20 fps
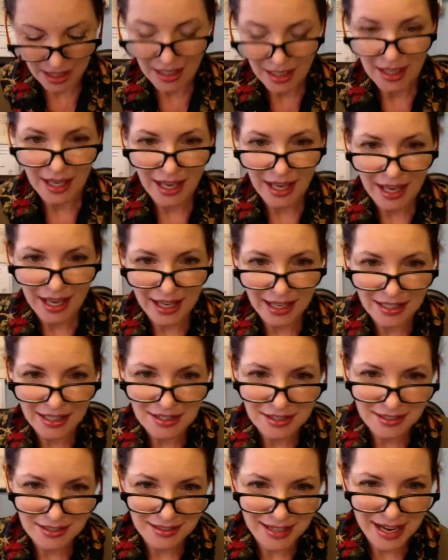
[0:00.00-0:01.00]

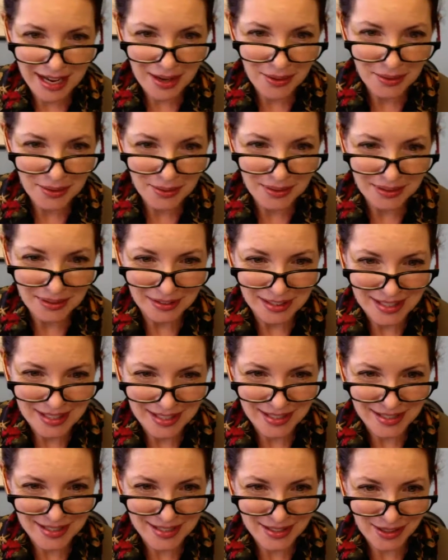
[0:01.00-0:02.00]
And now let's get
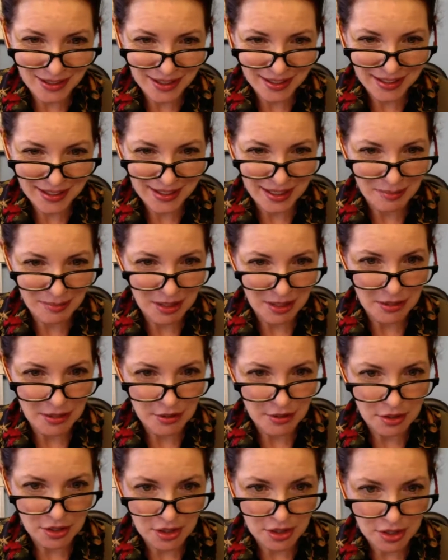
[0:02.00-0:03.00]
started. I'm going to
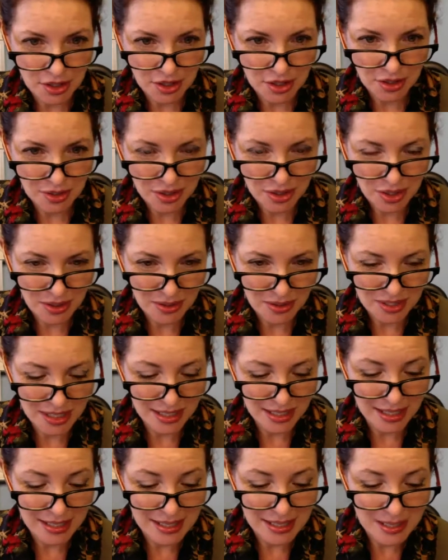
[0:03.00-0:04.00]
introduce you to
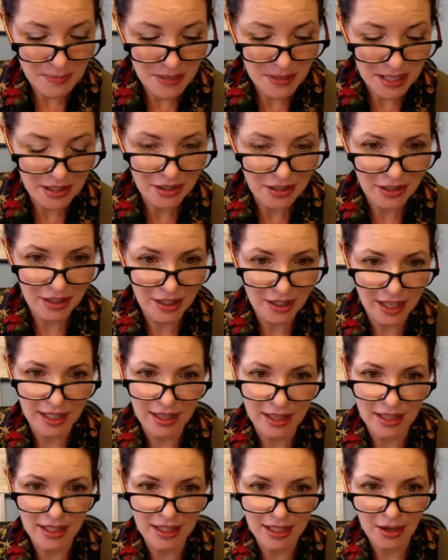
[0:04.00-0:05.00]
today's speaker and
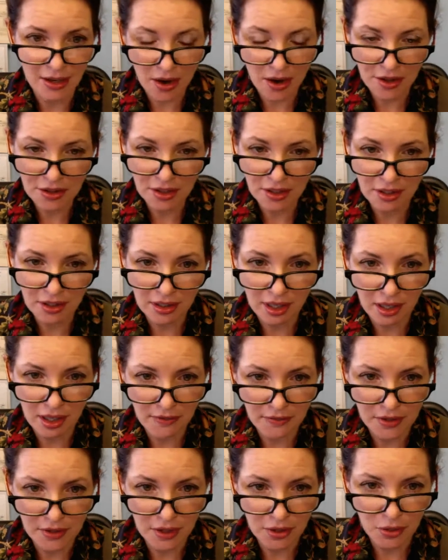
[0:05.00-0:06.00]
the author of
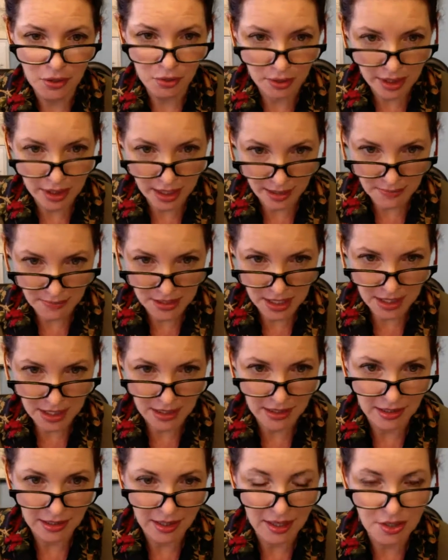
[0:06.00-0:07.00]
the newly updated
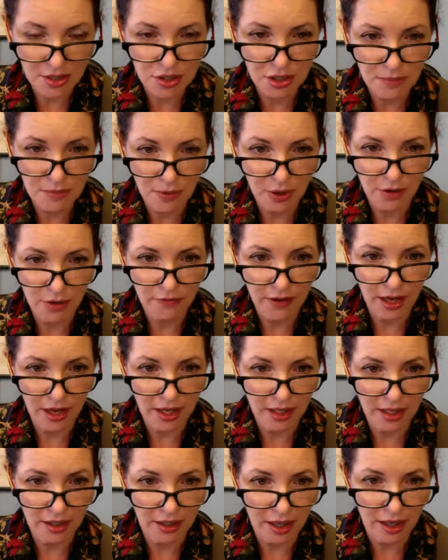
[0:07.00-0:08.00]
country
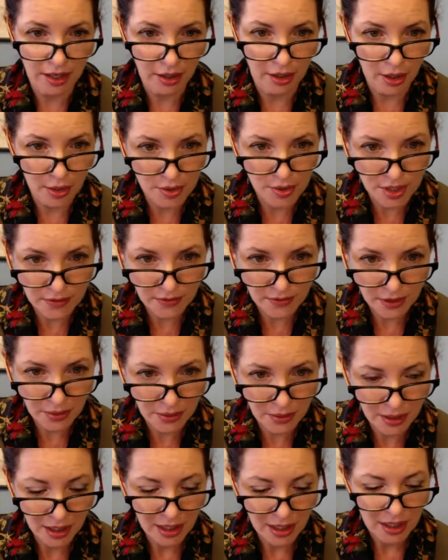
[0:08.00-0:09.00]
profile on Kosovo,
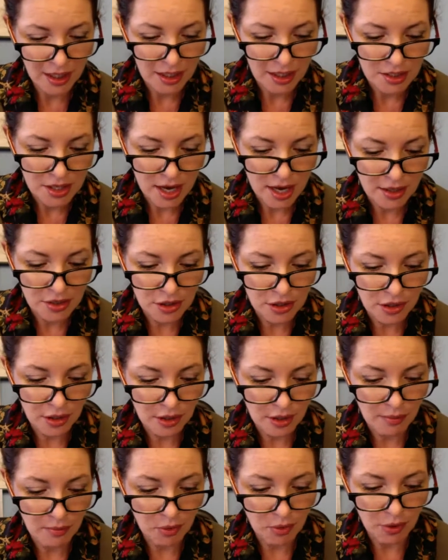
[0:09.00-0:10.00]
Dr.
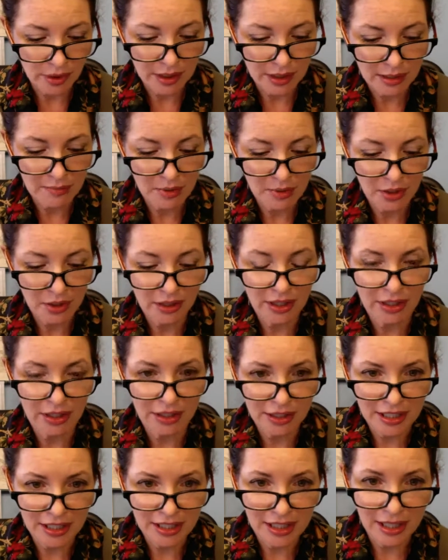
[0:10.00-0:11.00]
Maureen
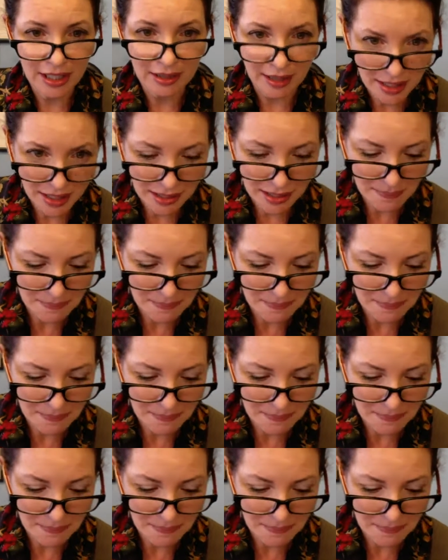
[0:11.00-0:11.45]
Moriarty-Lempke.